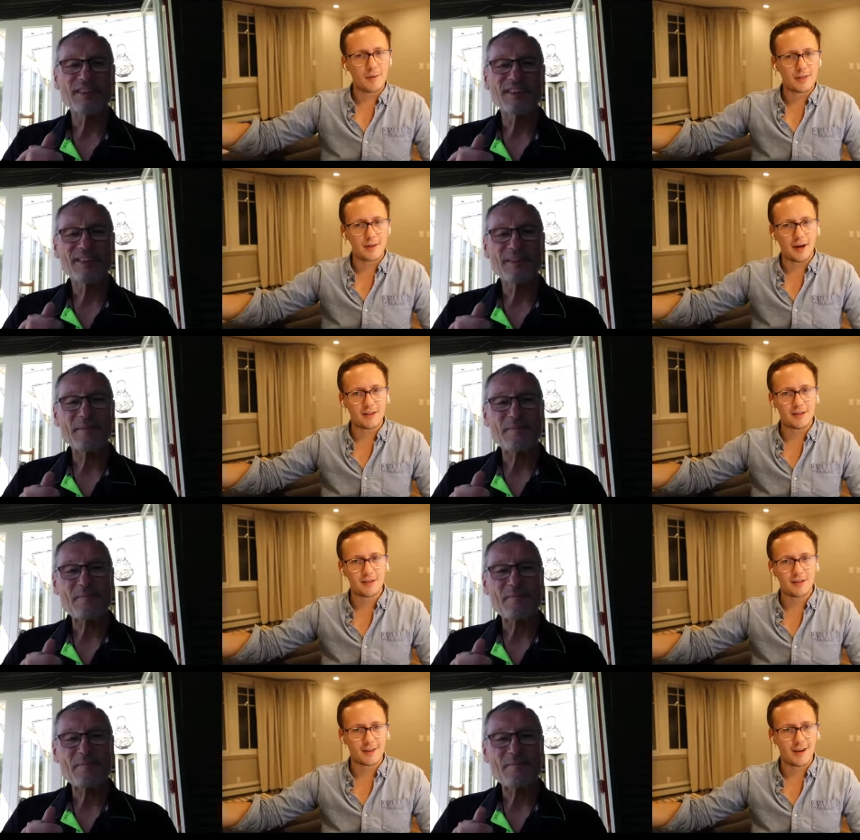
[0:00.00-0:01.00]
Speaker 1: with the
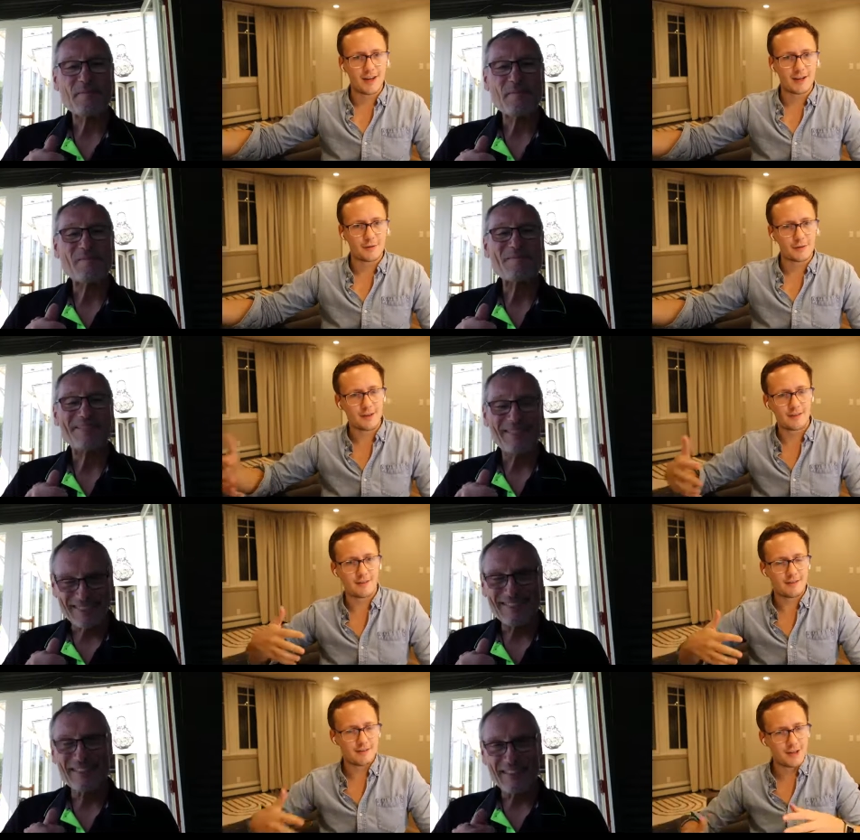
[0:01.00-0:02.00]
punches and kind of
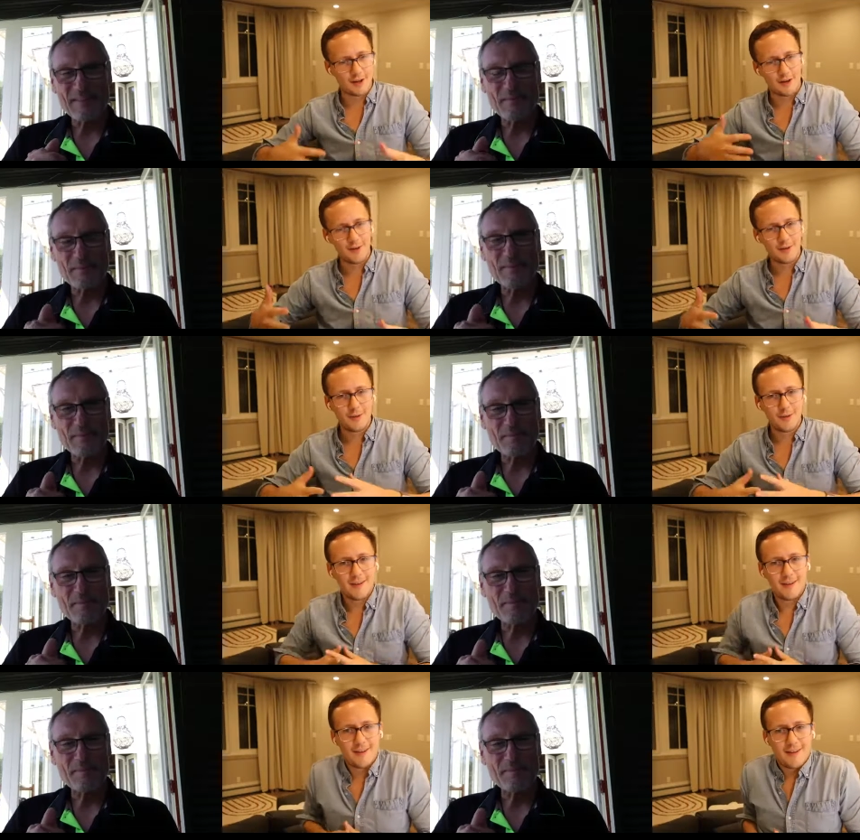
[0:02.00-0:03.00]
just you know
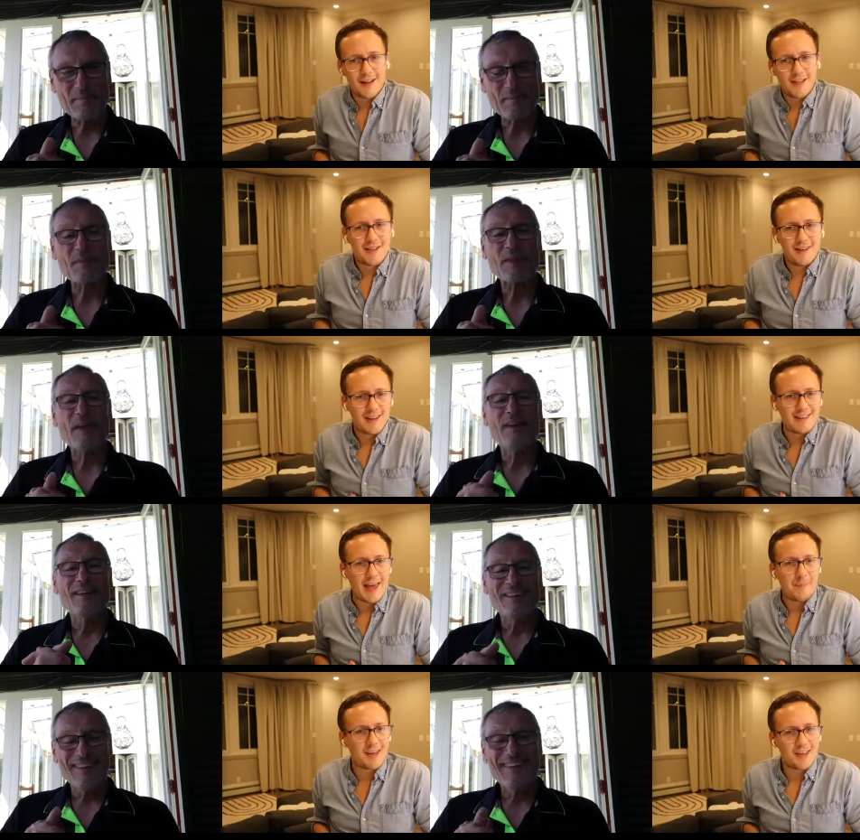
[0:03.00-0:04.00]
ad-
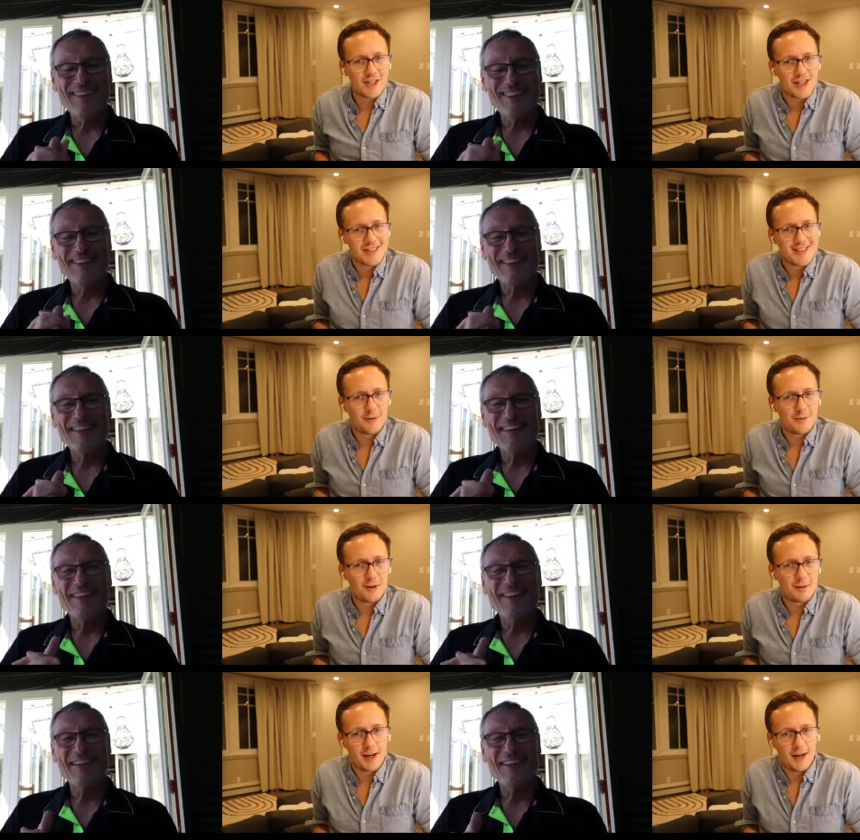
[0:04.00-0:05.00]
adapting and adjusting in
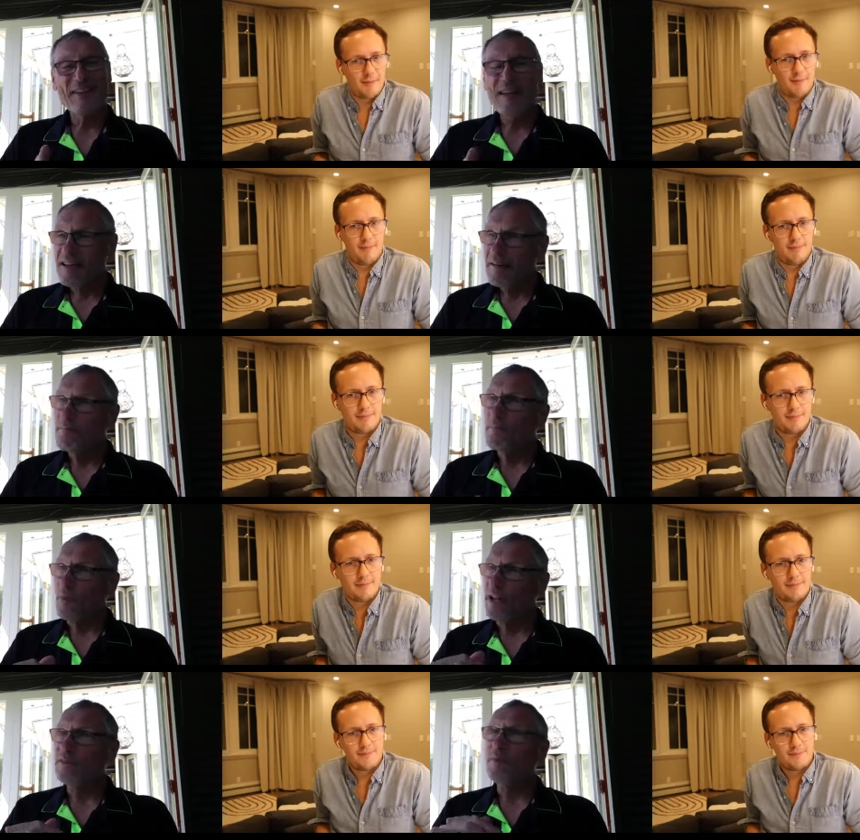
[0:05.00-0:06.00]
real time?
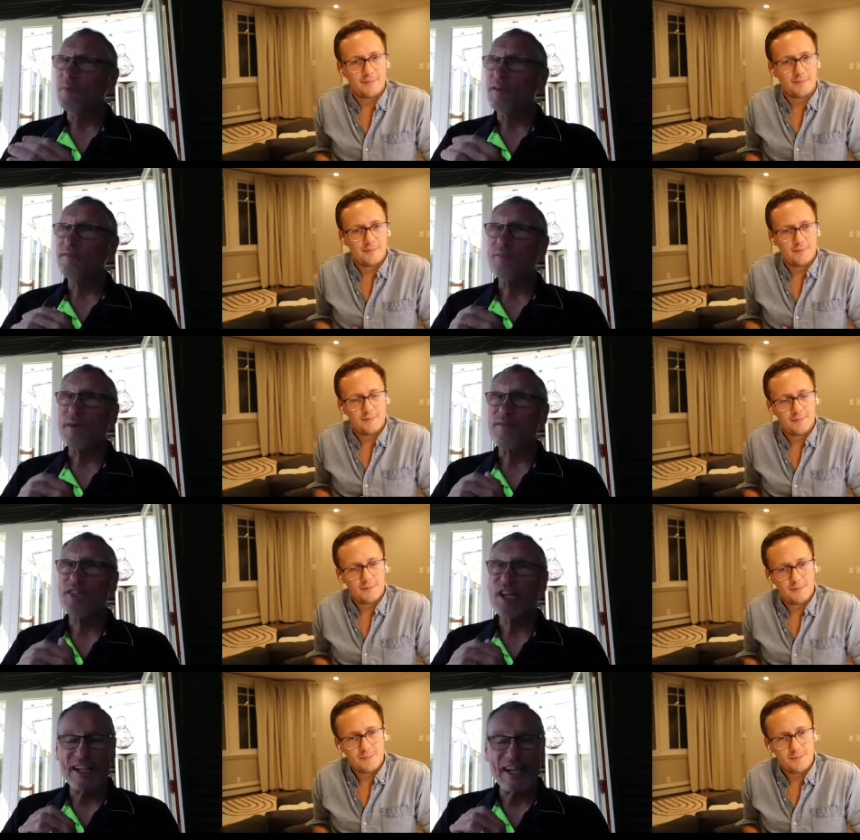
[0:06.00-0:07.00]
Speaker 2: Well, we've we've
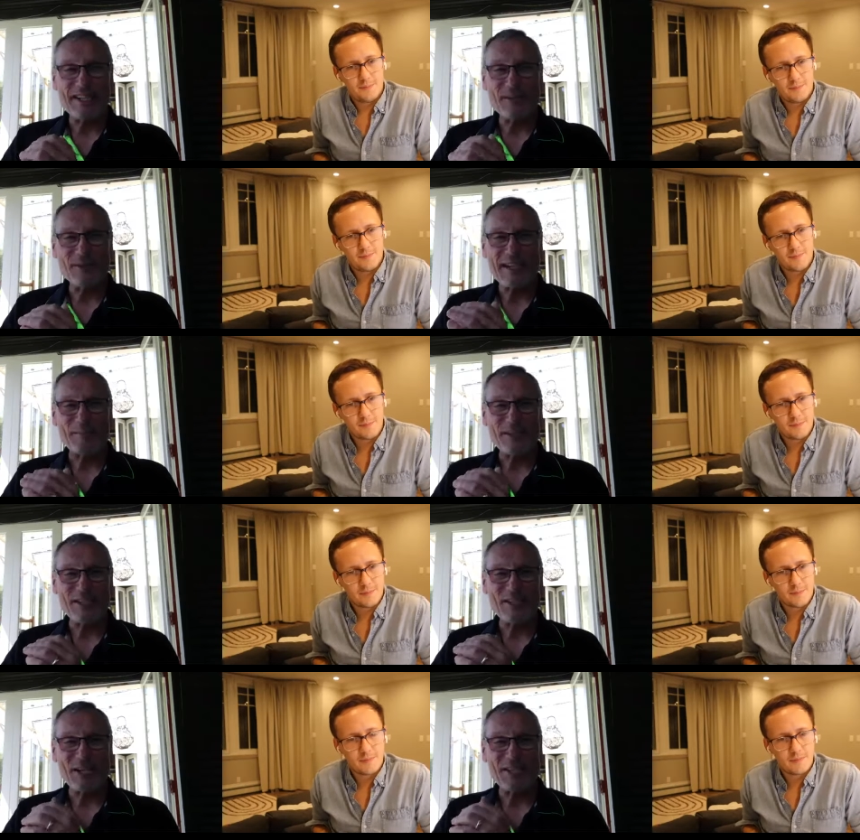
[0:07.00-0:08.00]
certainly had to adapt
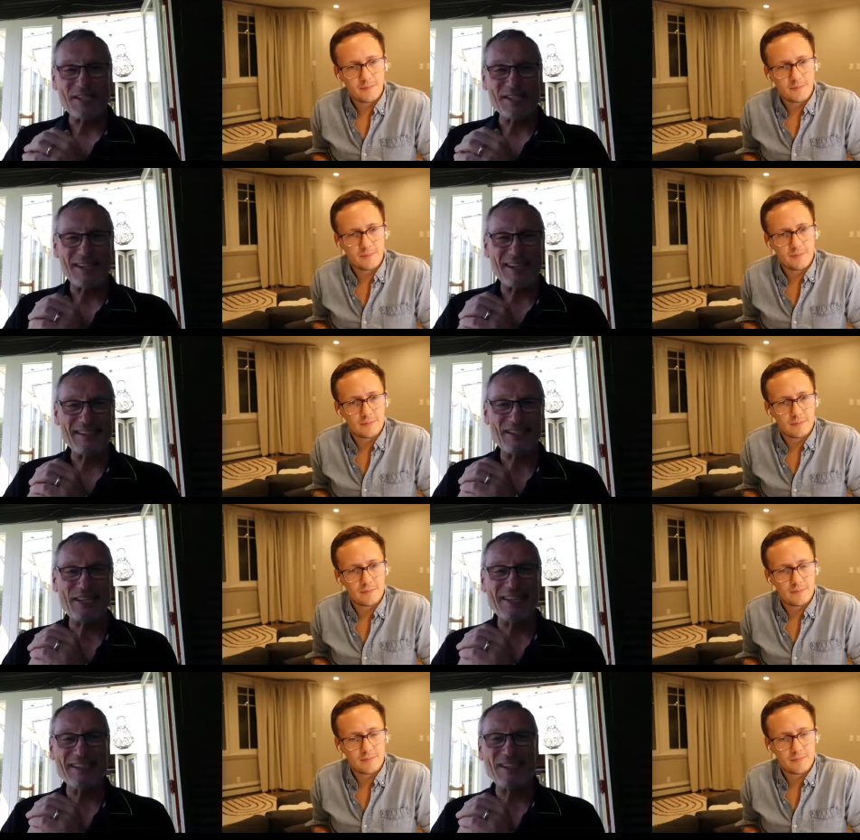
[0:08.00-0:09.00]
and adjust as as
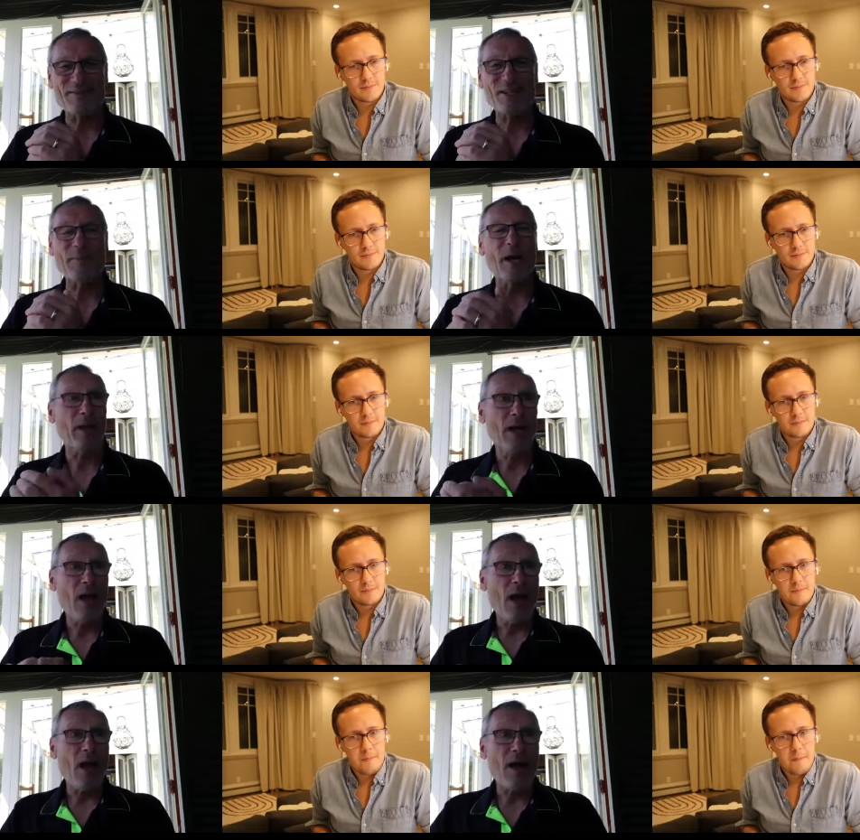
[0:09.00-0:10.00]
challenges have come up.
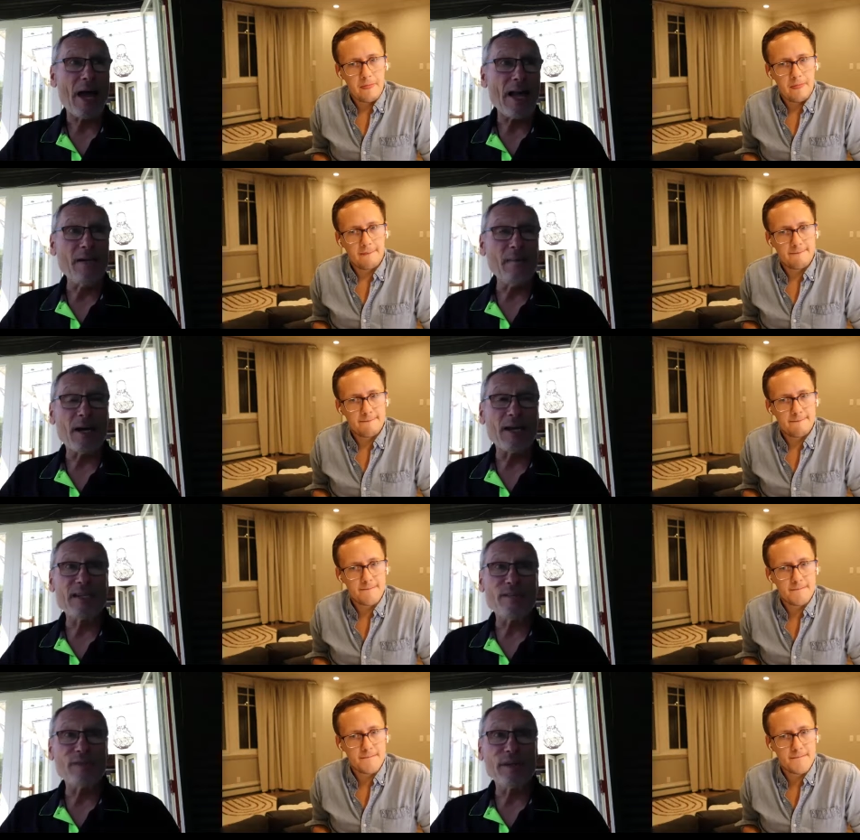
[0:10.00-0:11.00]
Our aim
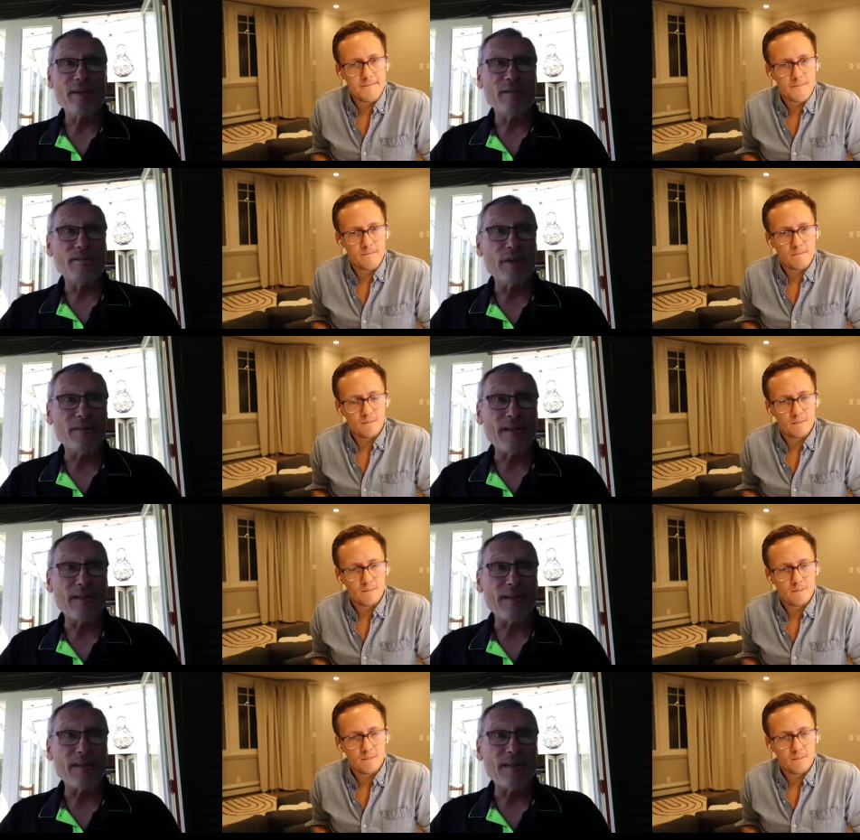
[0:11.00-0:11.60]
at every re